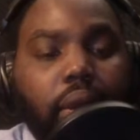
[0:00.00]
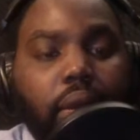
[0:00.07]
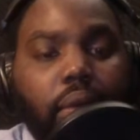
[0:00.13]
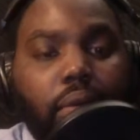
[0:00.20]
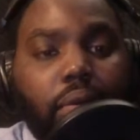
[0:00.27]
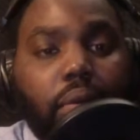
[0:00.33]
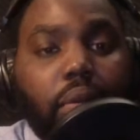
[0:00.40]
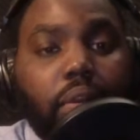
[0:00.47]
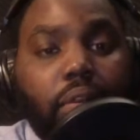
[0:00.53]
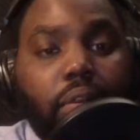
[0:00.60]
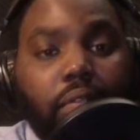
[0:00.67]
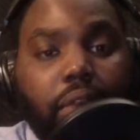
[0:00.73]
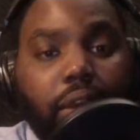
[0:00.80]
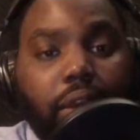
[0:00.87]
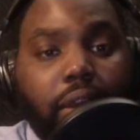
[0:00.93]
or
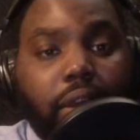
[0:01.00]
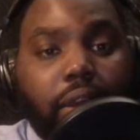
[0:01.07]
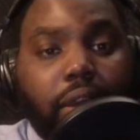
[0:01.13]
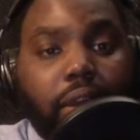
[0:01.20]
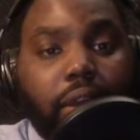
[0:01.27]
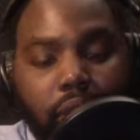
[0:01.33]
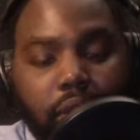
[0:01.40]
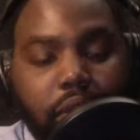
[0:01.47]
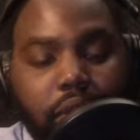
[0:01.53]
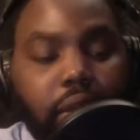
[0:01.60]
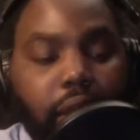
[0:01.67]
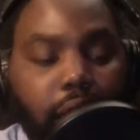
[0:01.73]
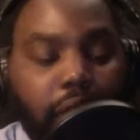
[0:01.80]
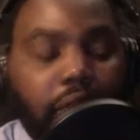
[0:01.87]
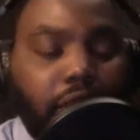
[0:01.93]
should
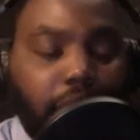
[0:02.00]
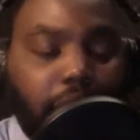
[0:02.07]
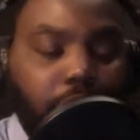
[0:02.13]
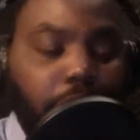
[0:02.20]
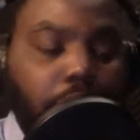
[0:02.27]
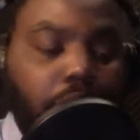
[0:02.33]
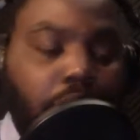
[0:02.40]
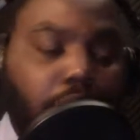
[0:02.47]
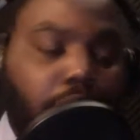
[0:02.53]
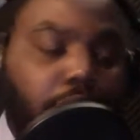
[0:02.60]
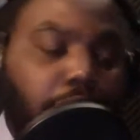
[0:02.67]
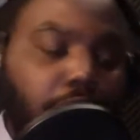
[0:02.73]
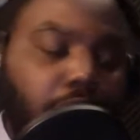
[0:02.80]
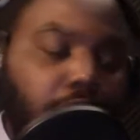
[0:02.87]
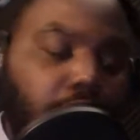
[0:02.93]
have the availability
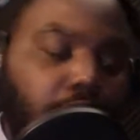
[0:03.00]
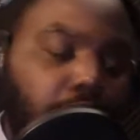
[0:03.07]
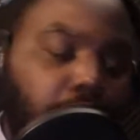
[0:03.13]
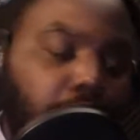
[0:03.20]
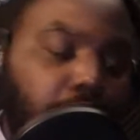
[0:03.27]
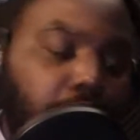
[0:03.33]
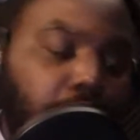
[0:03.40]
to be successful.